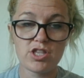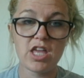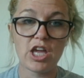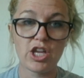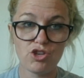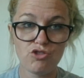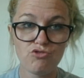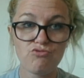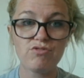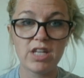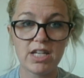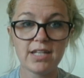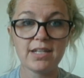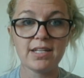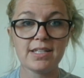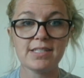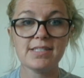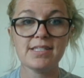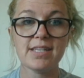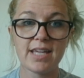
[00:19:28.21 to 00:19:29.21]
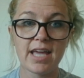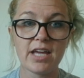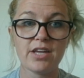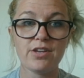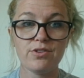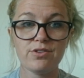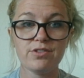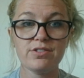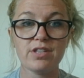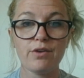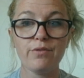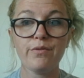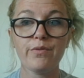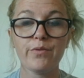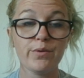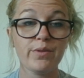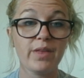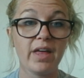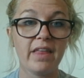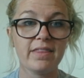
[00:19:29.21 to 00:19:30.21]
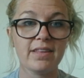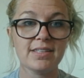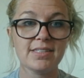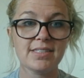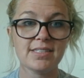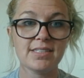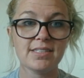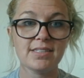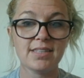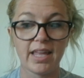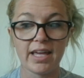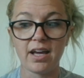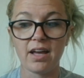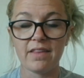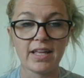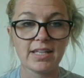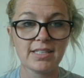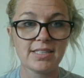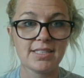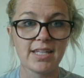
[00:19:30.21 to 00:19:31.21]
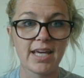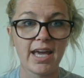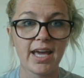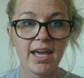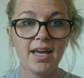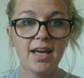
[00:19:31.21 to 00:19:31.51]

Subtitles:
you needed to get yourself through on this day.